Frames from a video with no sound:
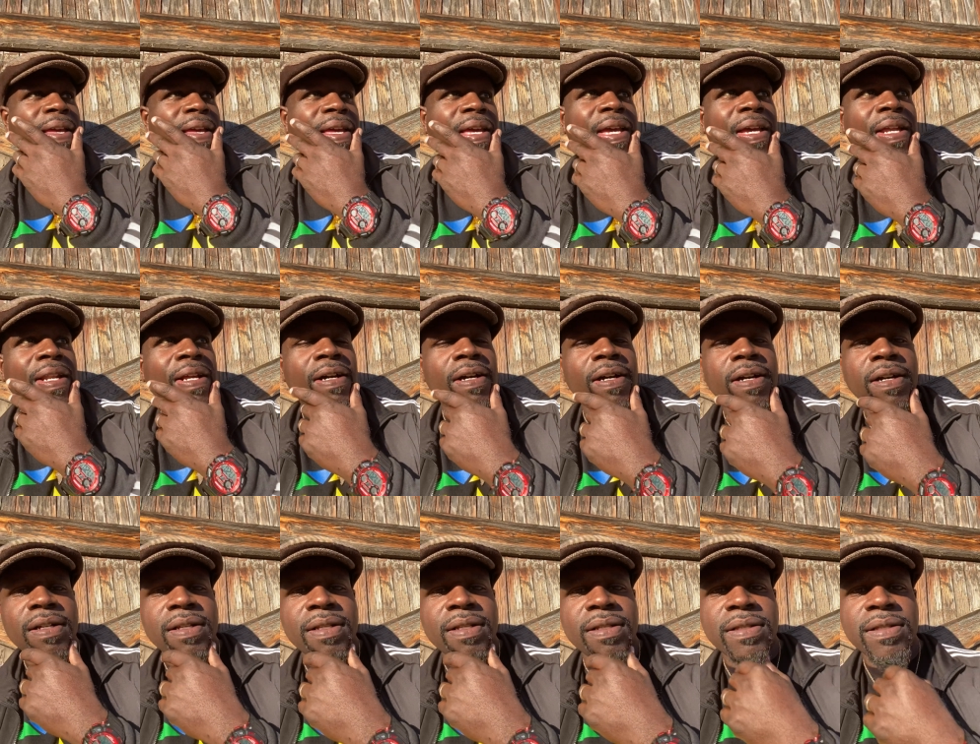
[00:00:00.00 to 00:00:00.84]
And
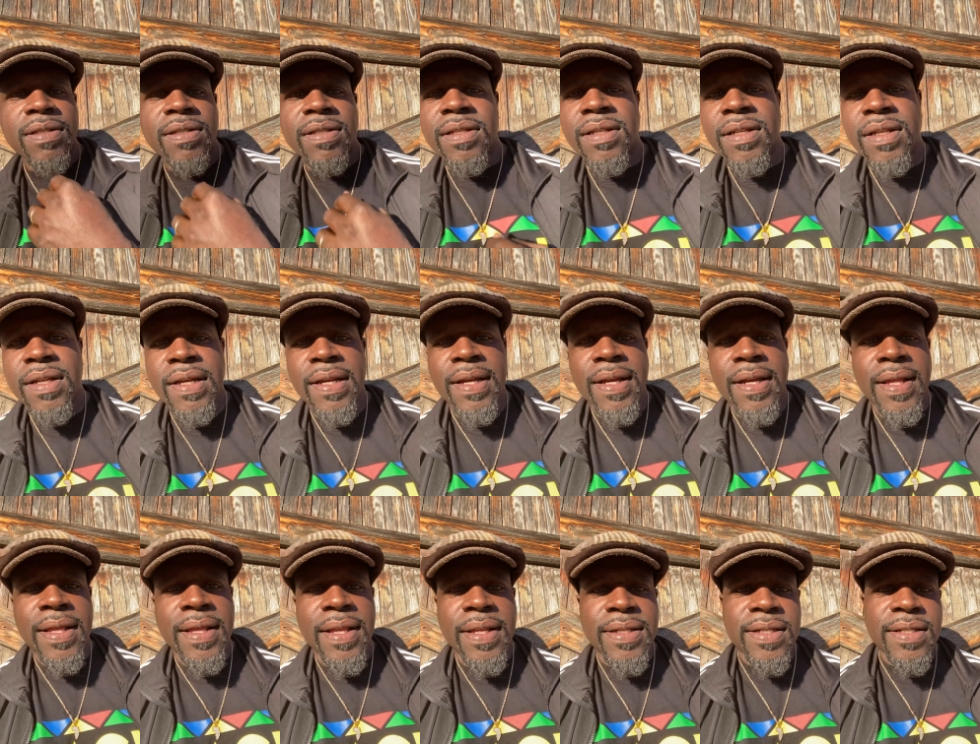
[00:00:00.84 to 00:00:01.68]
uh,
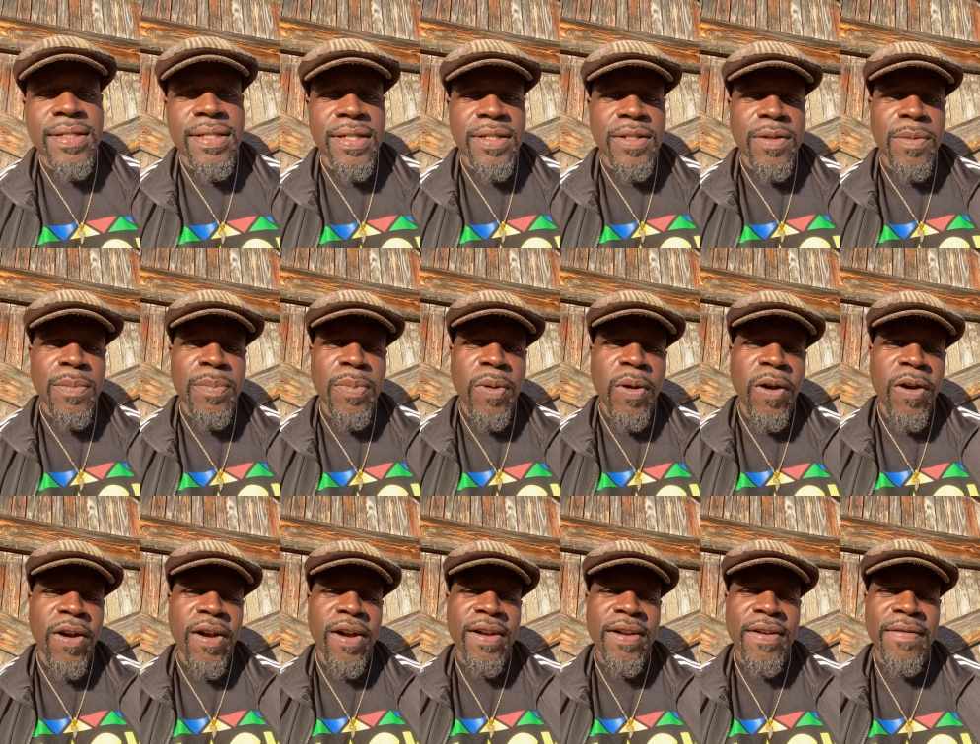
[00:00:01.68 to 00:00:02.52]
this is just a
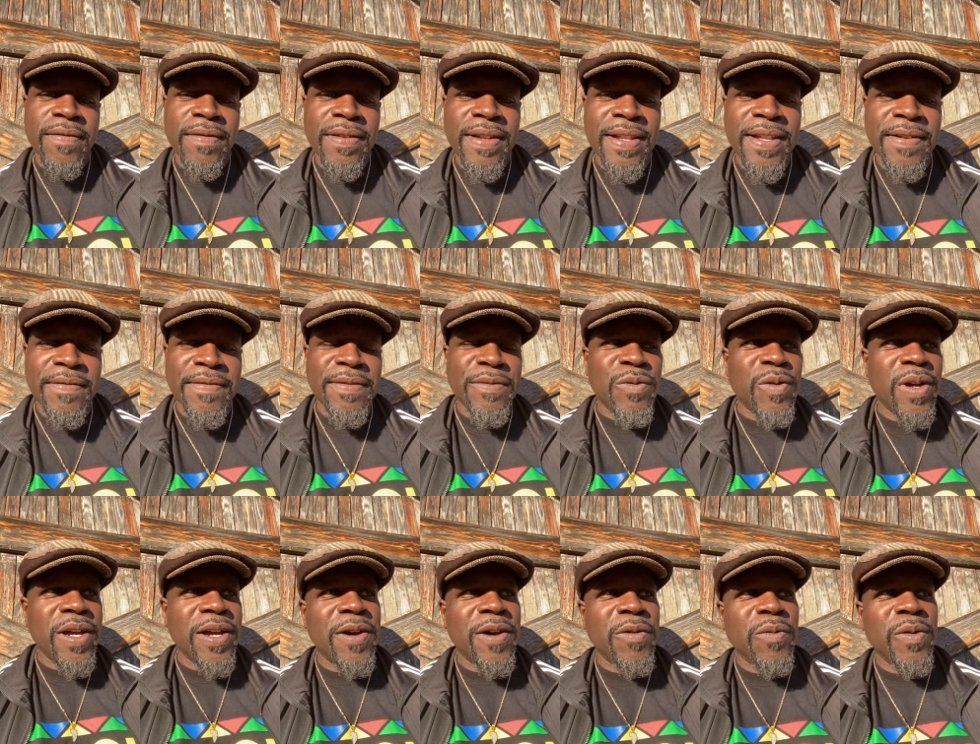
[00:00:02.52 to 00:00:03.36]
part of a Living
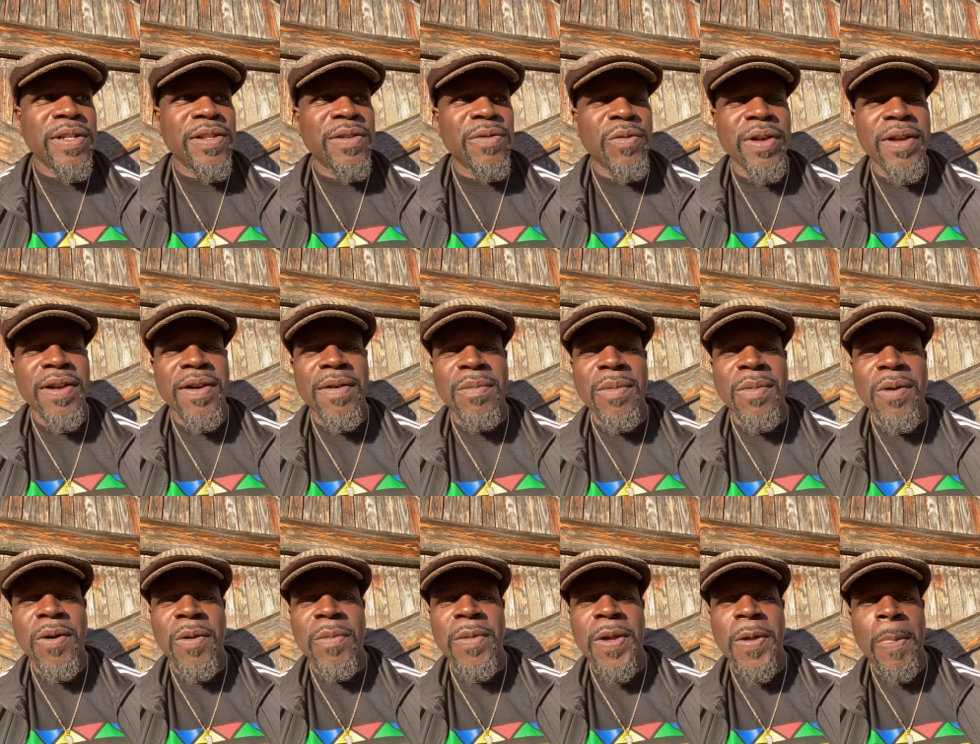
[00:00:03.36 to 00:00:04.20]
Well with Durrell
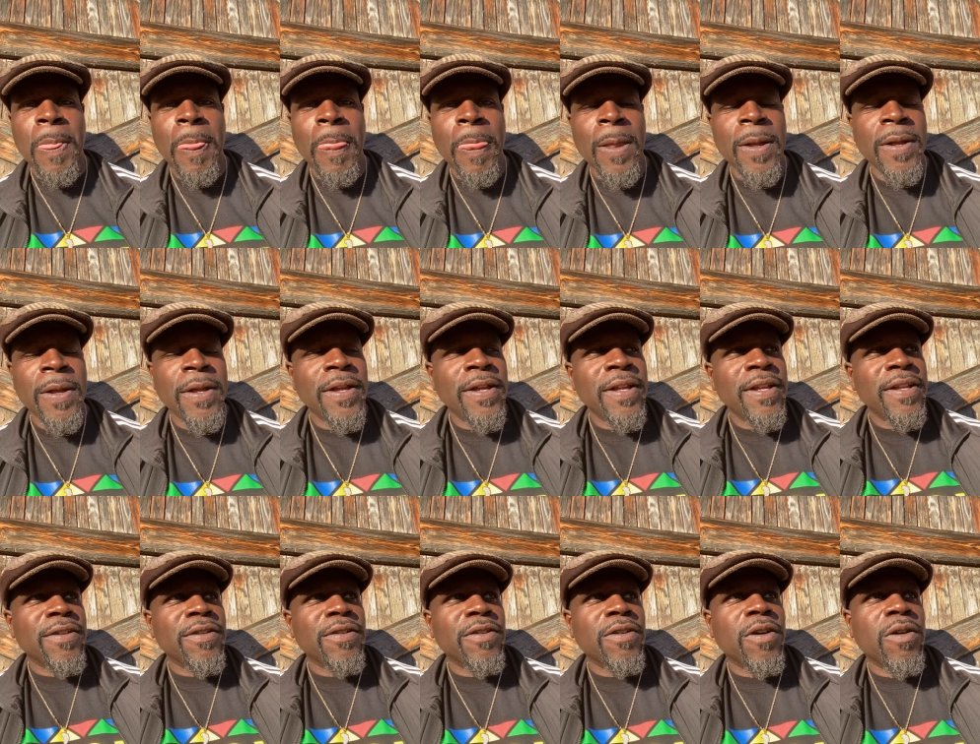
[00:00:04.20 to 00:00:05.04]
moment,
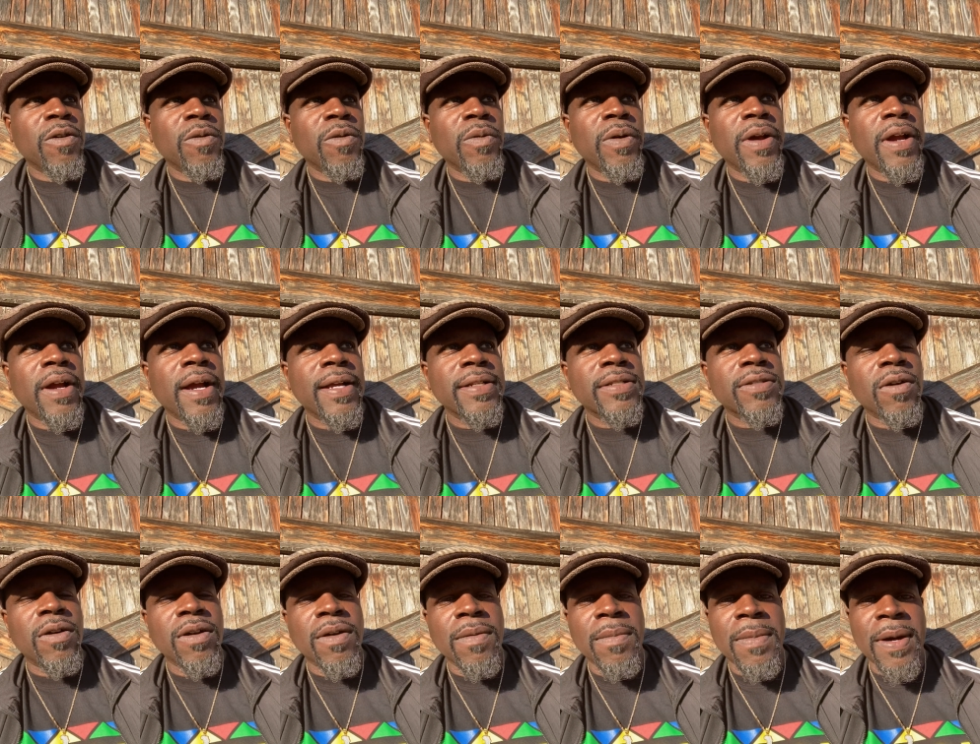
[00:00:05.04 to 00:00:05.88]
you know, where I
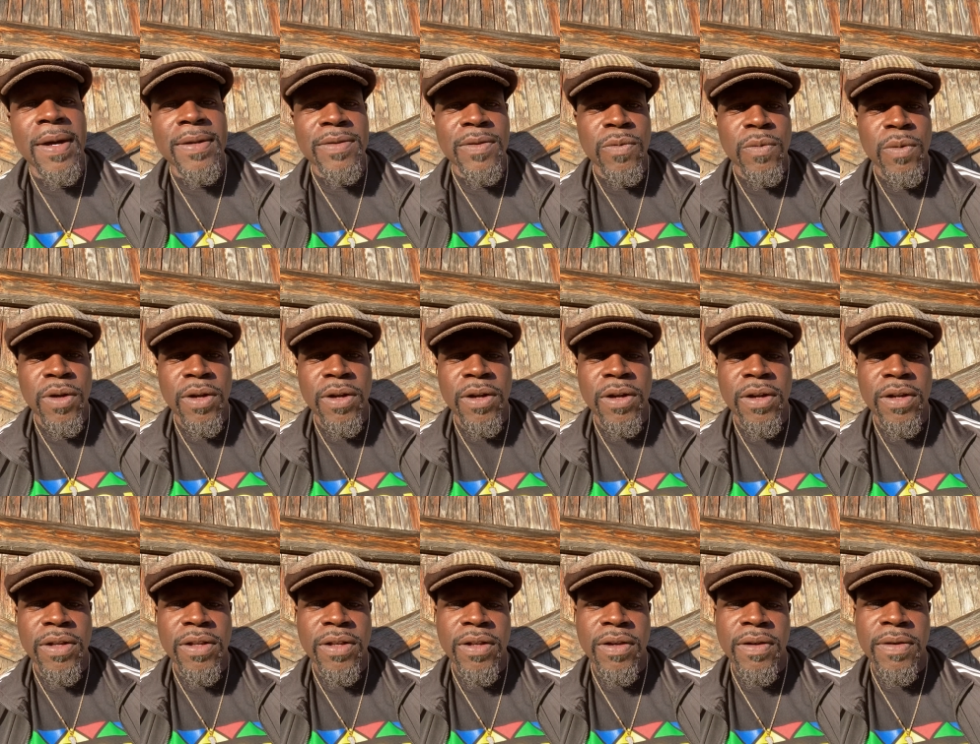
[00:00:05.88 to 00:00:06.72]
talk about the
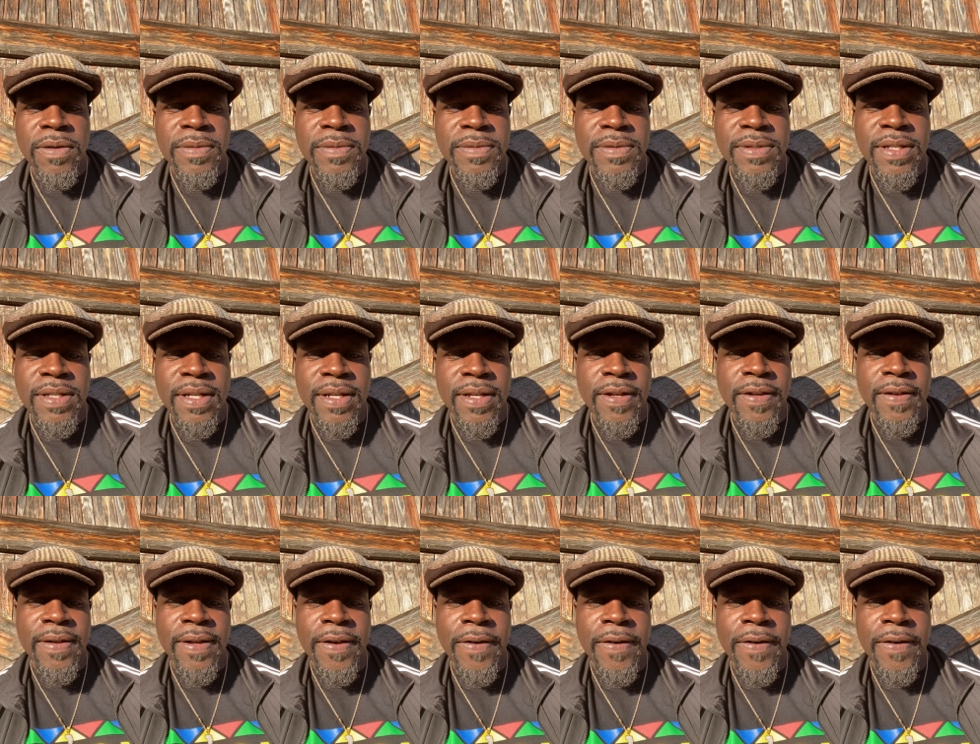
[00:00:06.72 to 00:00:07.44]
Word, you know what I'm saying?